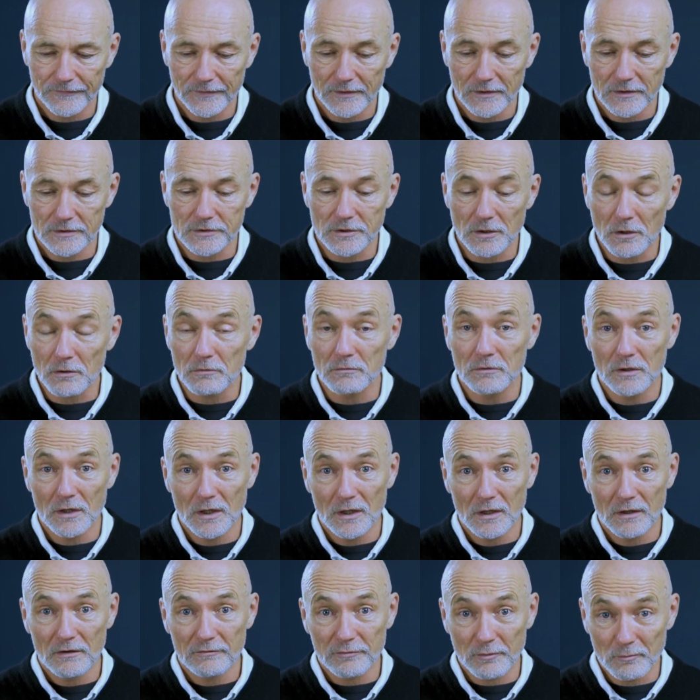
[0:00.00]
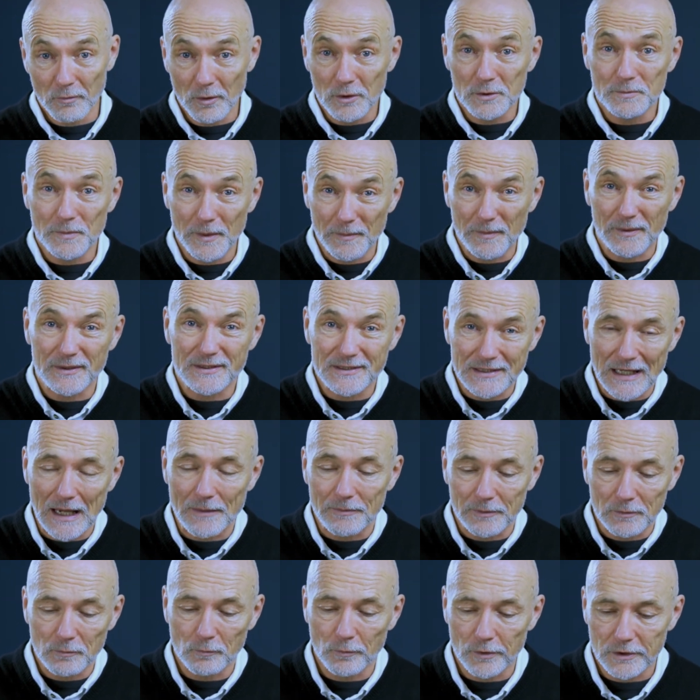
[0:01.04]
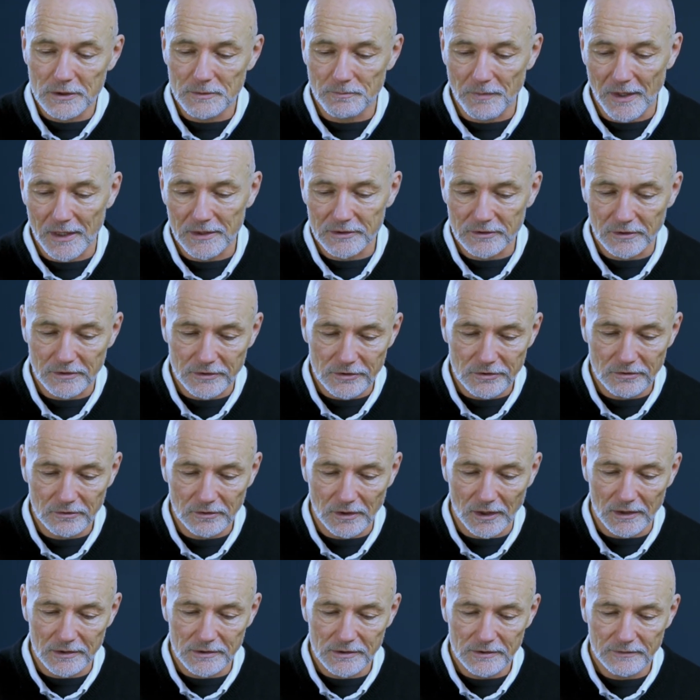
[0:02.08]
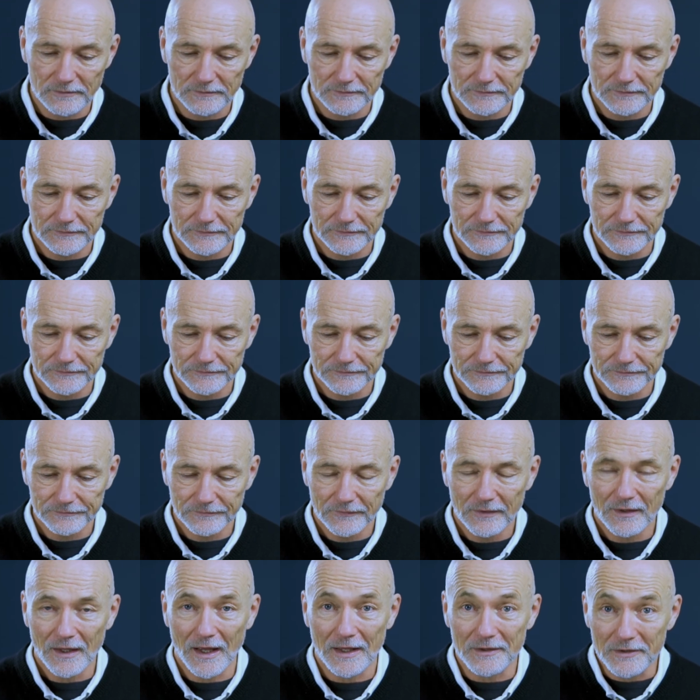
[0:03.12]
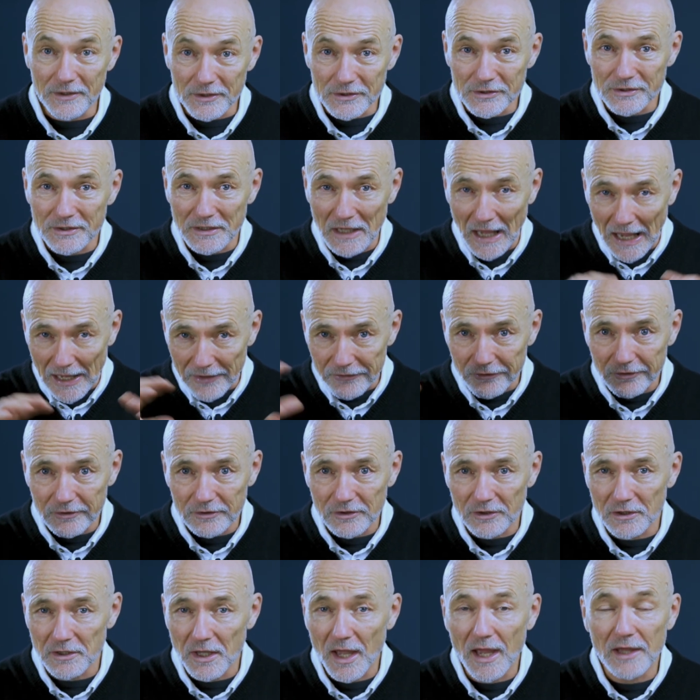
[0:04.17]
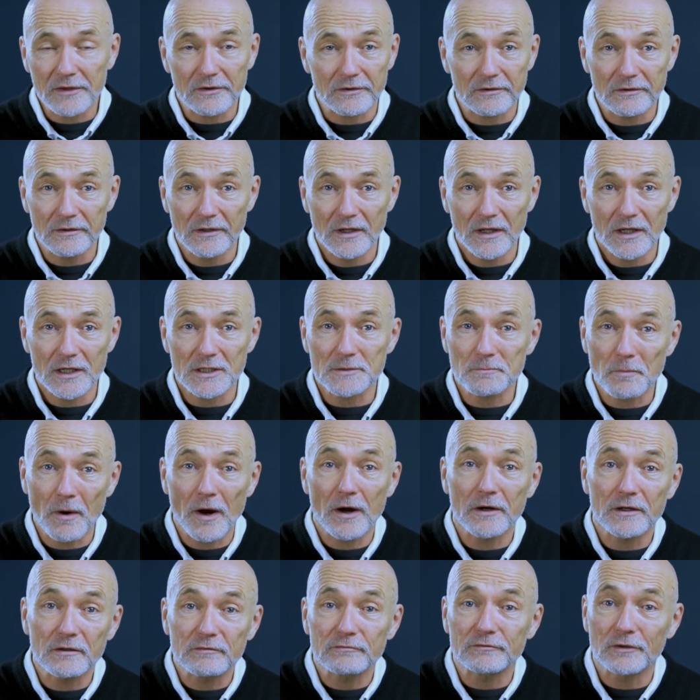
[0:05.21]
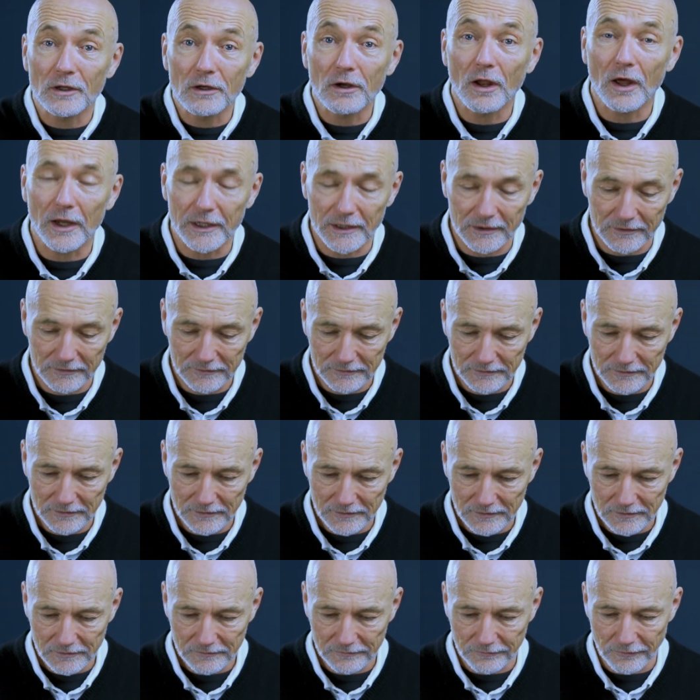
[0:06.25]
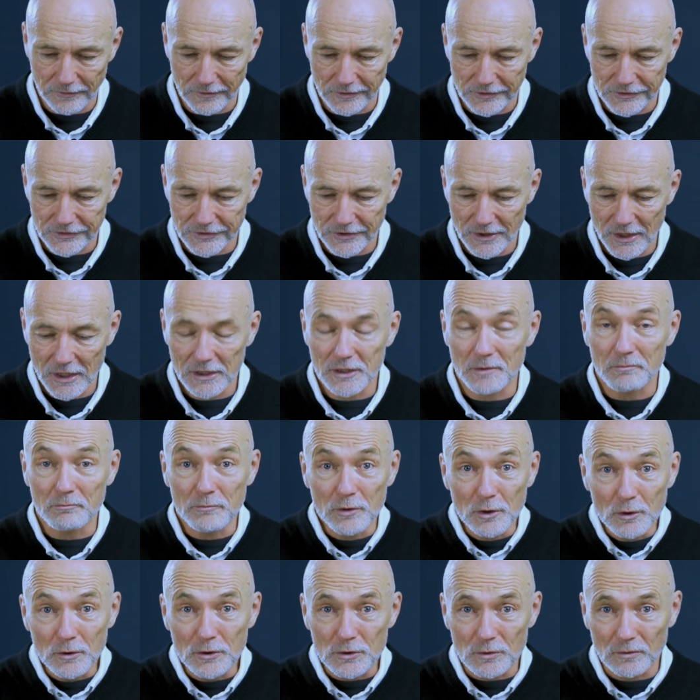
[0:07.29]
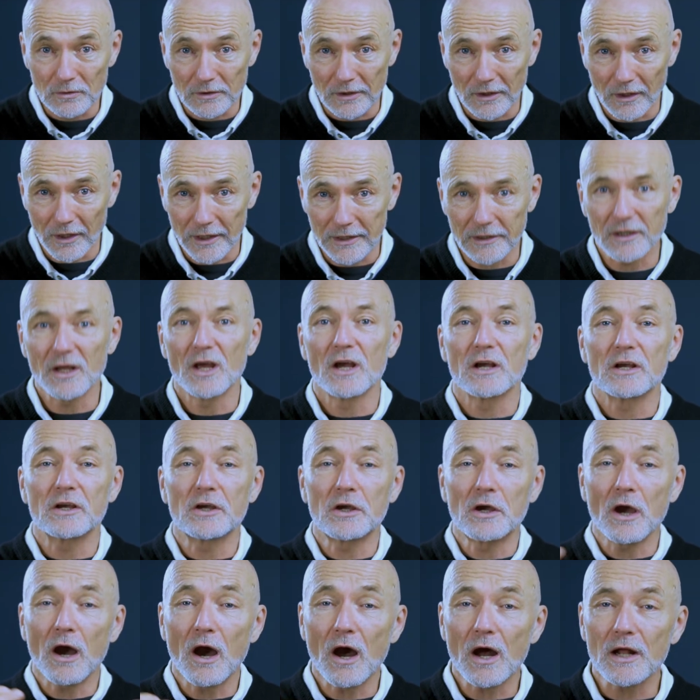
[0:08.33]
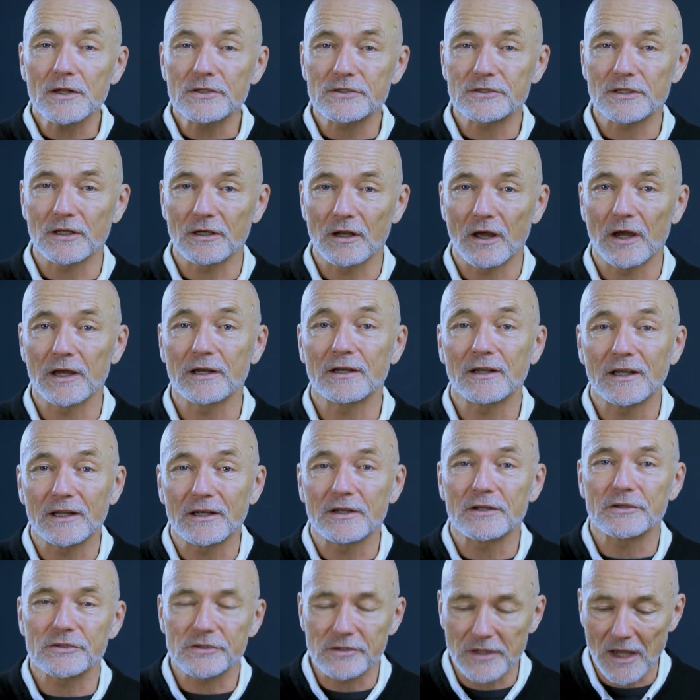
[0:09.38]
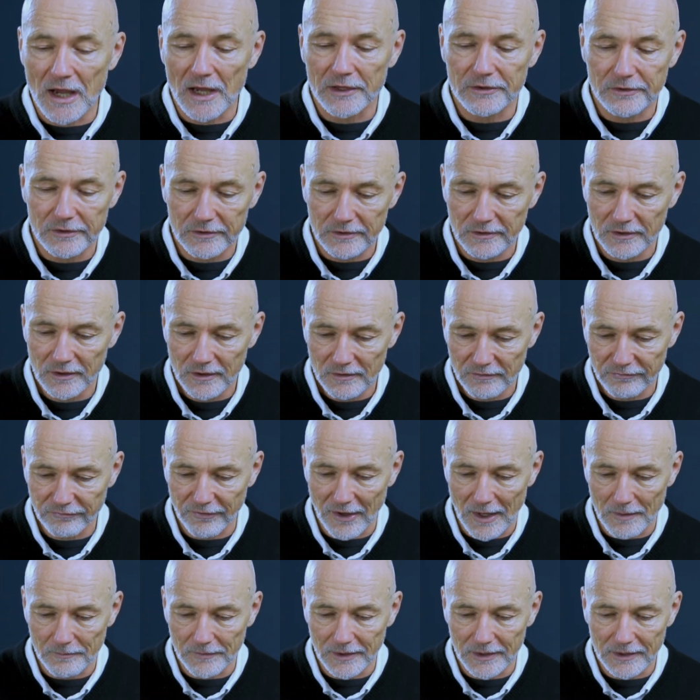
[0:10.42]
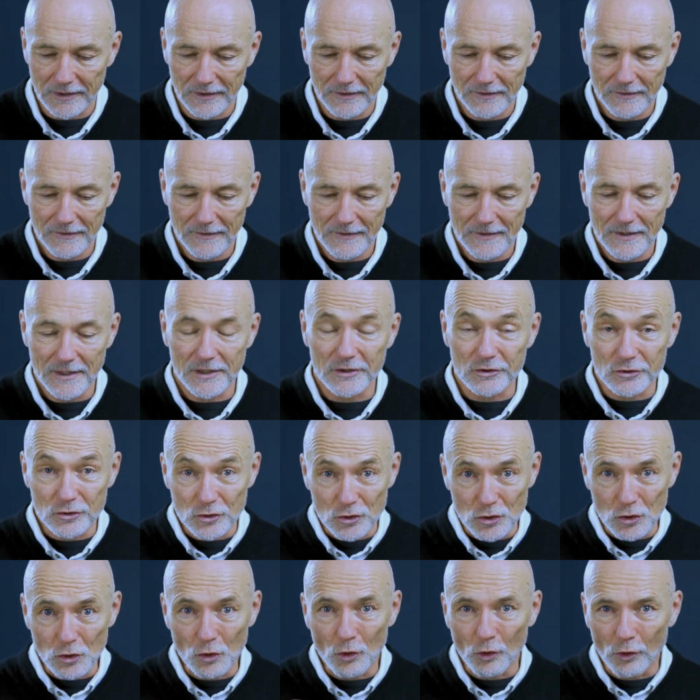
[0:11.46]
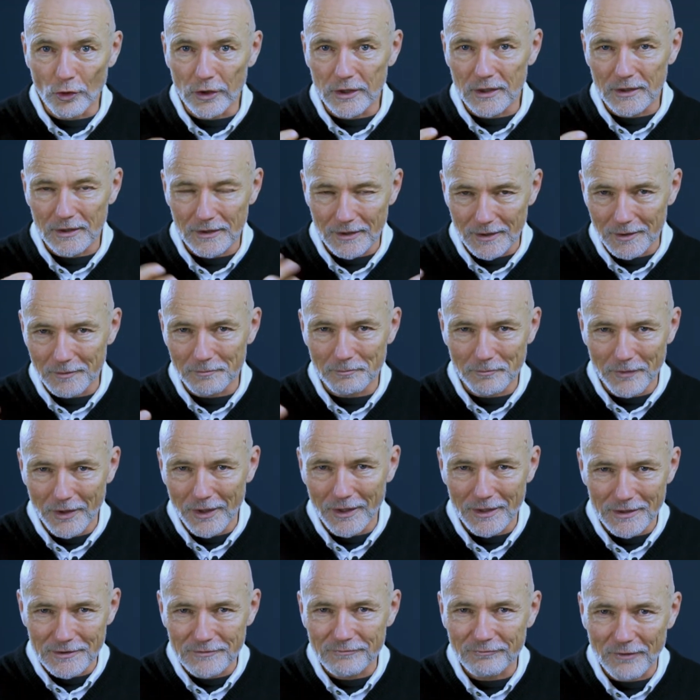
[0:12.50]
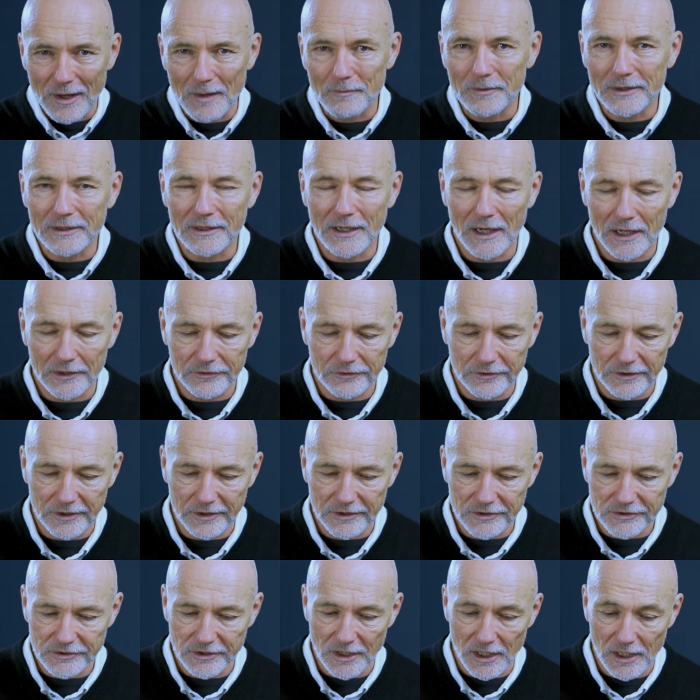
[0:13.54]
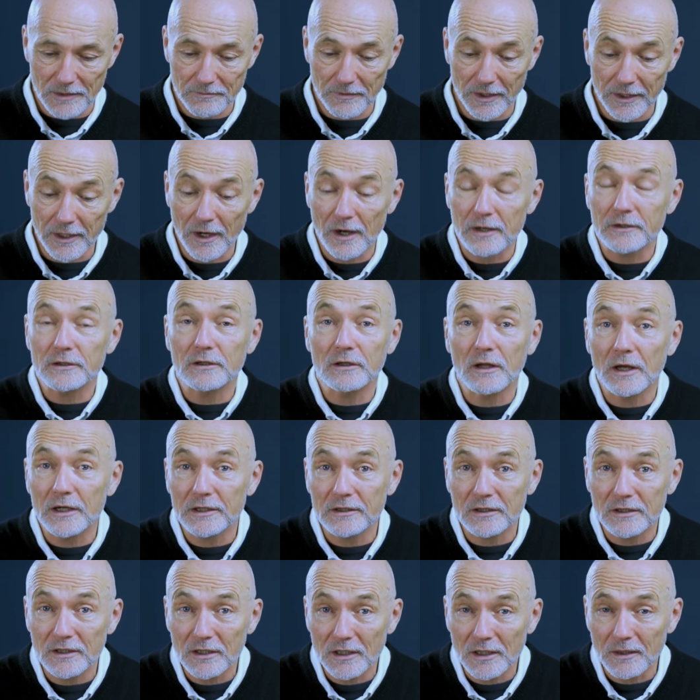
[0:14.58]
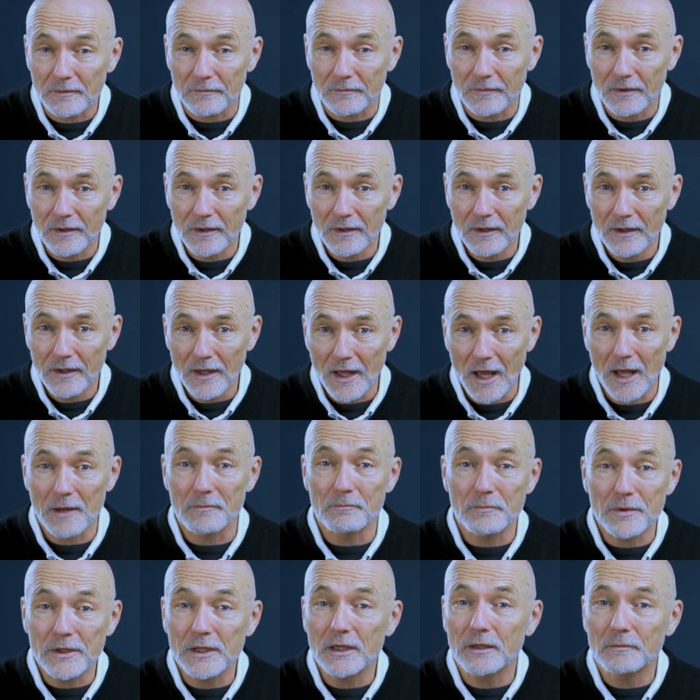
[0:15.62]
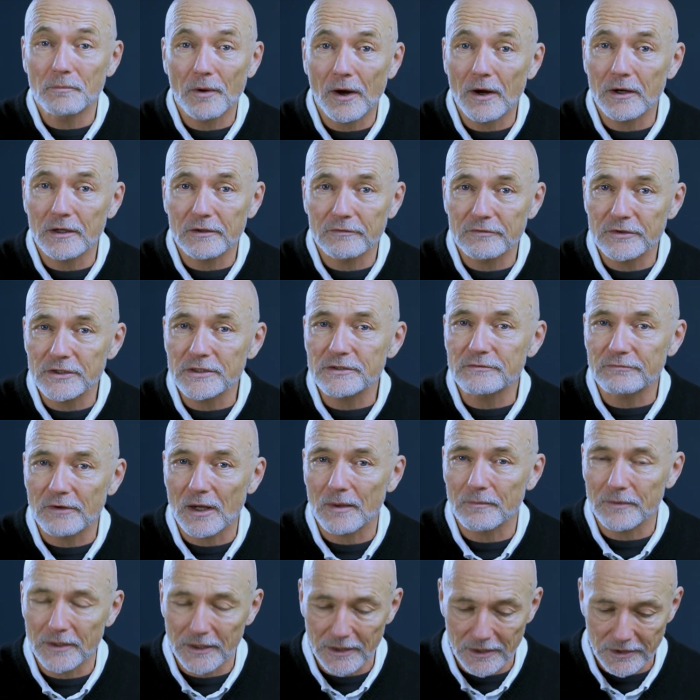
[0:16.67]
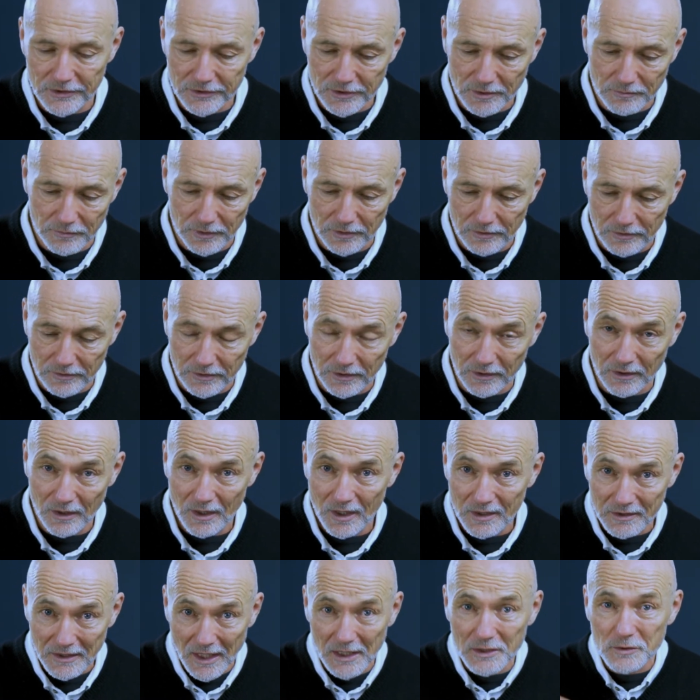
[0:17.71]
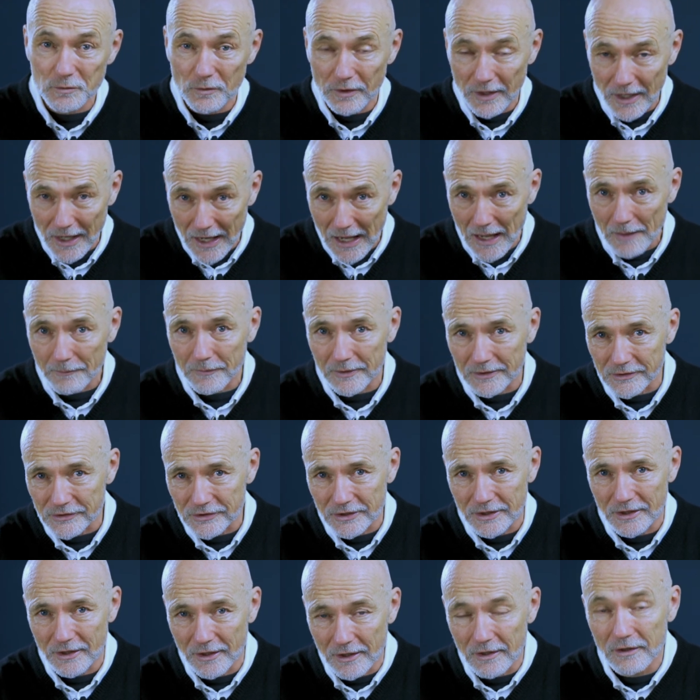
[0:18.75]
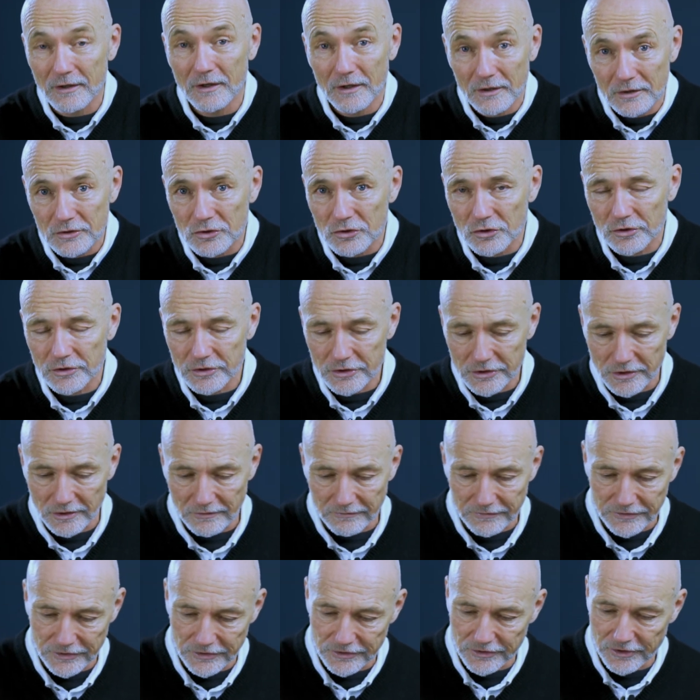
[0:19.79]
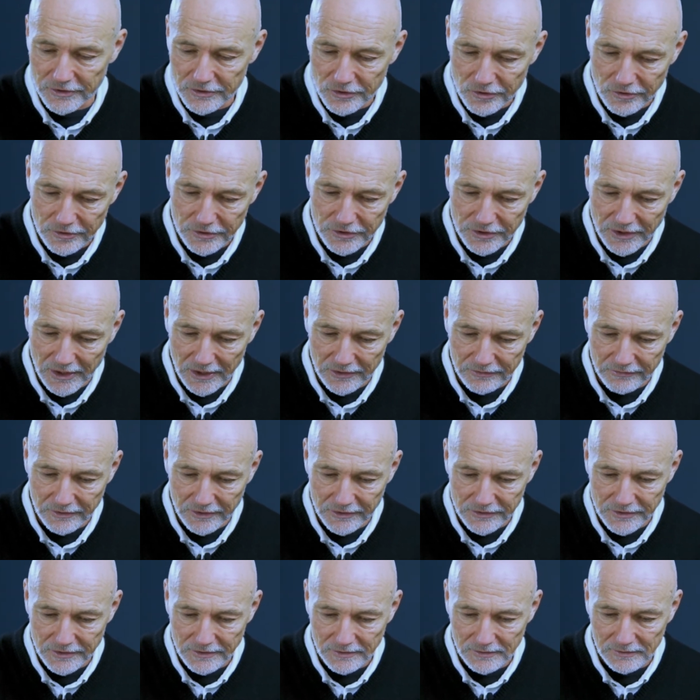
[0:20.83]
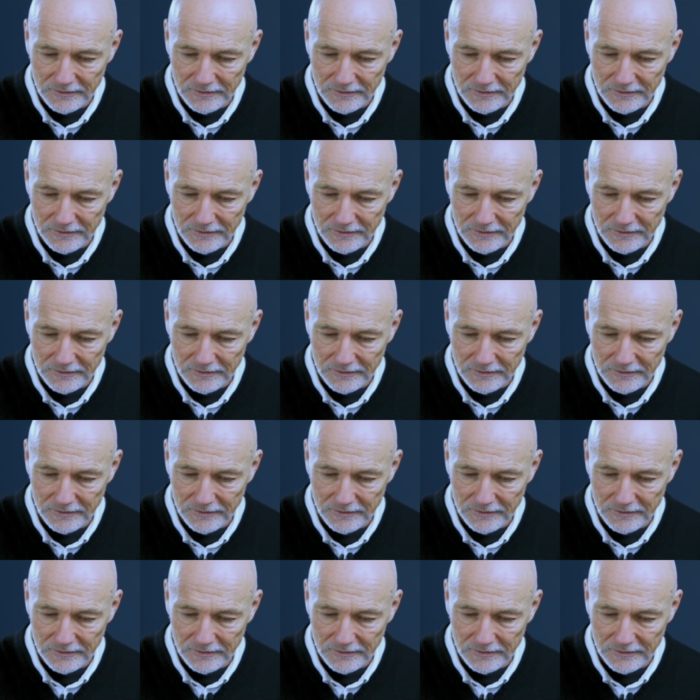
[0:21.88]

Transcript: So for most people, Sabbath works best on Sundays. And this gathering together is part of delight for us, the mutual delight, God's delight in his gathered family, his joy in his family gathered in his name, and our delight in him and being part of his family and his community. That's what happens in our church services, our church gatherings.